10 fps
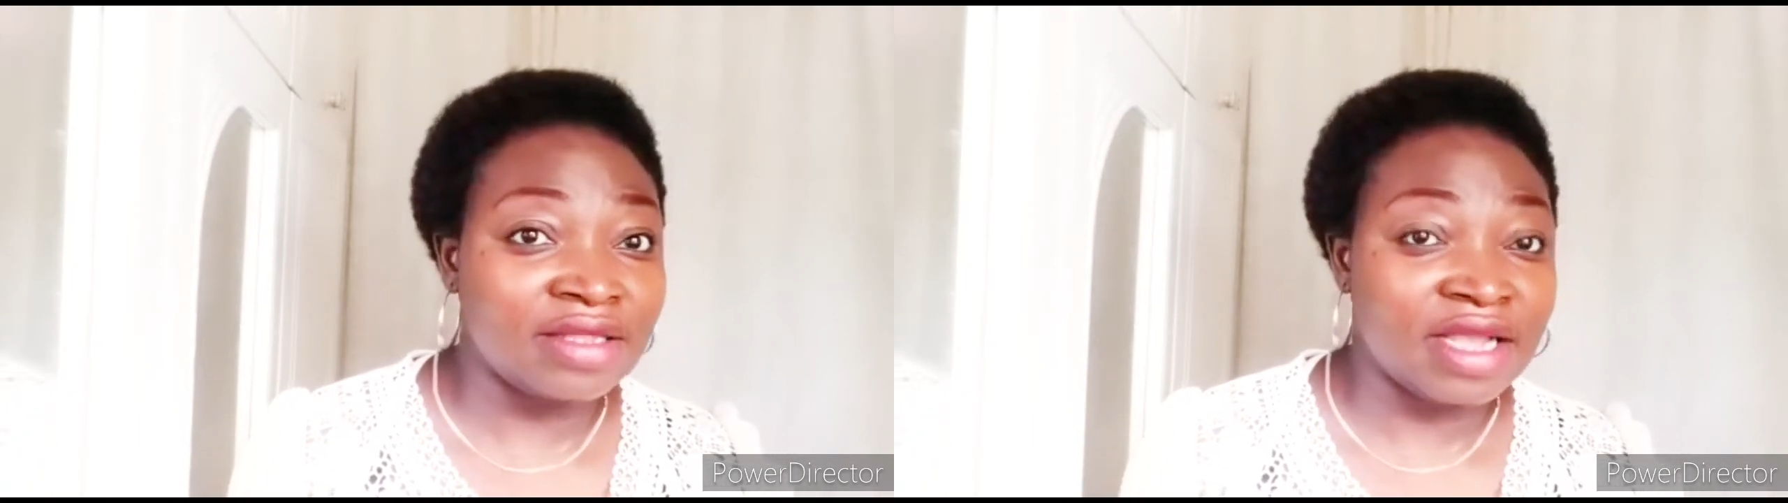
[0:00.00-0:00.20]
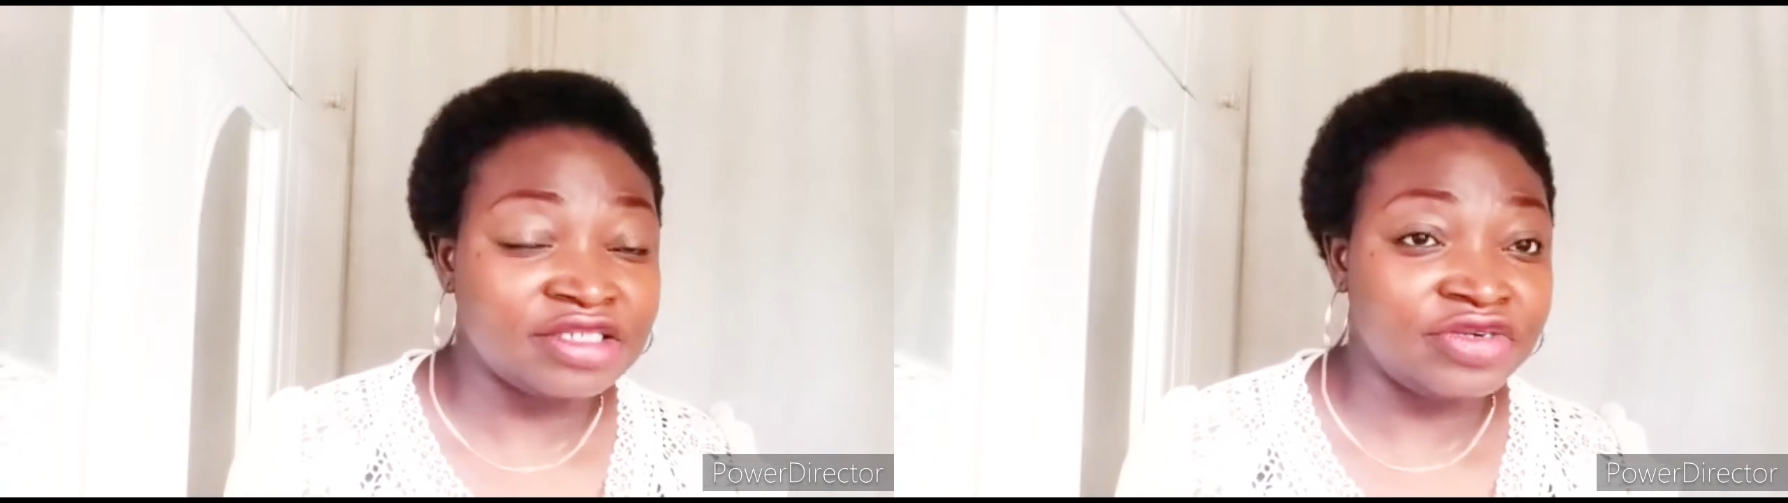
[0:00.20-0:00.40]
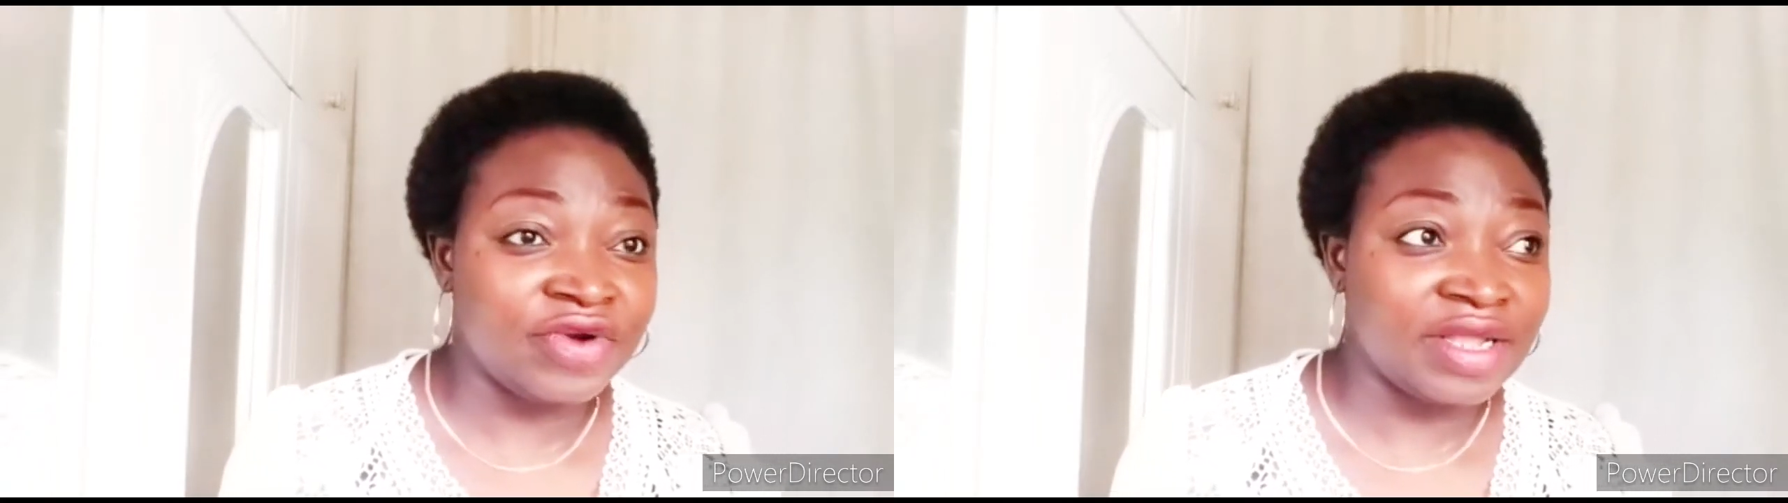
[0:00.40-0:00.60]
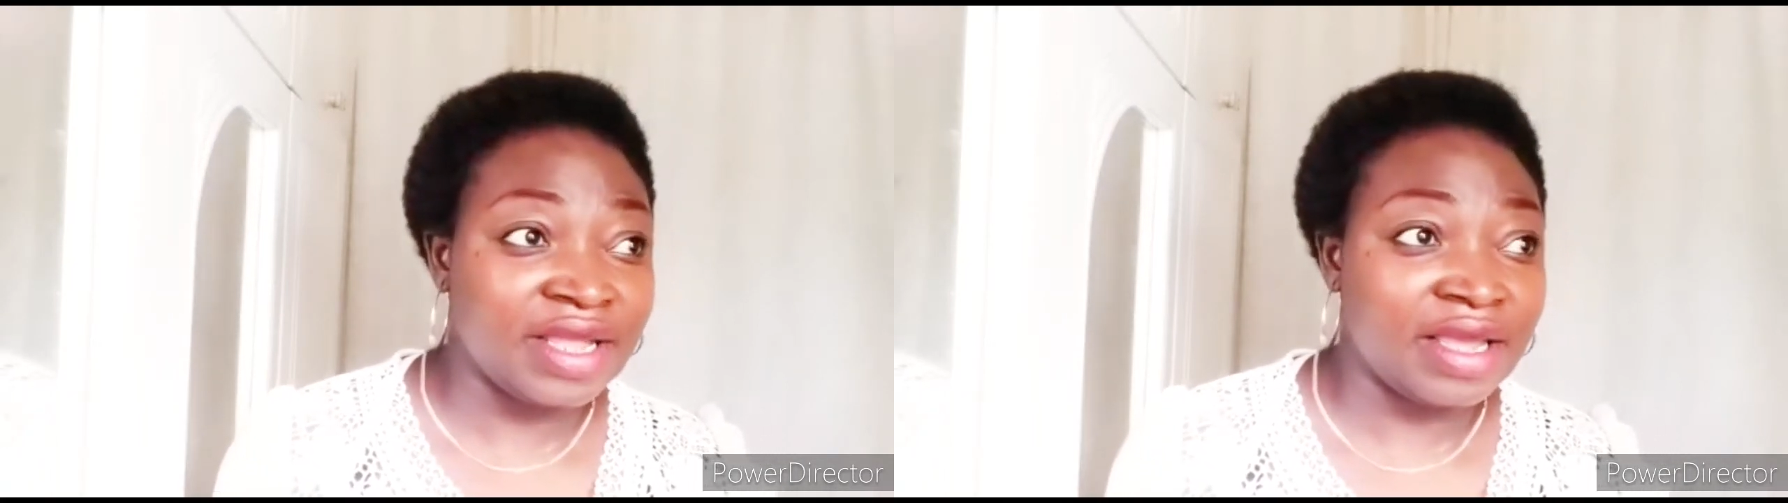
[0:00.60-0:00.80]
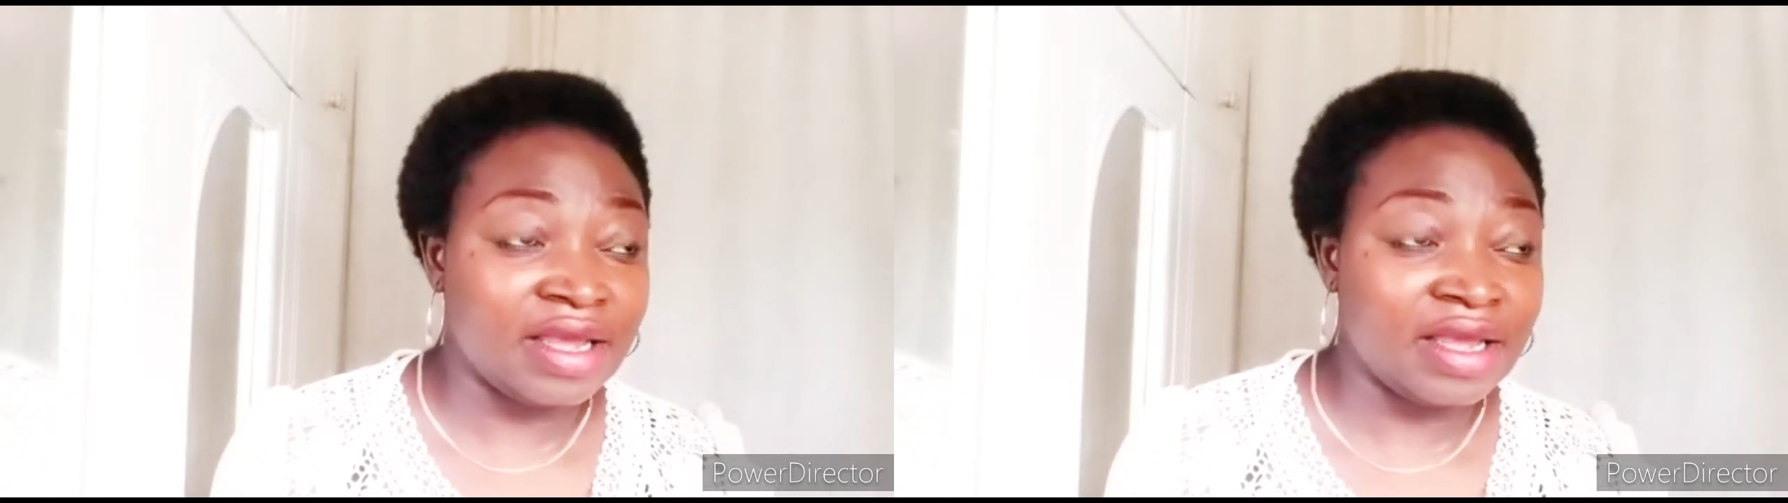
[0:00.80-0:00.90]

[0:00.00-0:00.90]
Nigerian